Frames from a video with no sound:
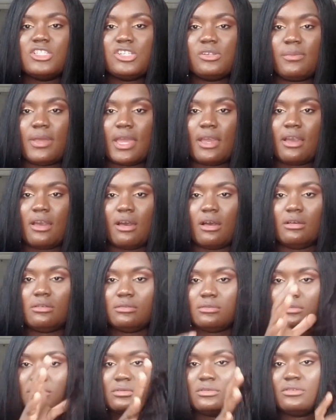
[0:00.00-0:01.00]
Jamaica
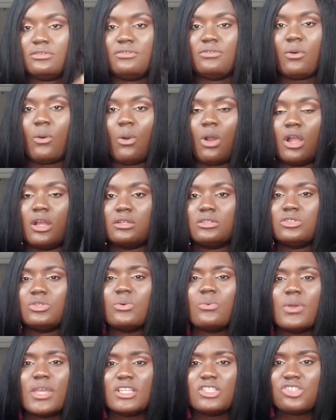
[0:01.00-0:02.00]
for 2
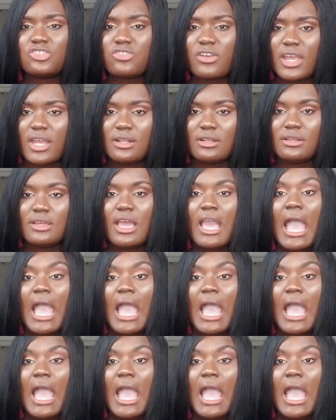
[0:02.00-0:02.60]
weeks straight.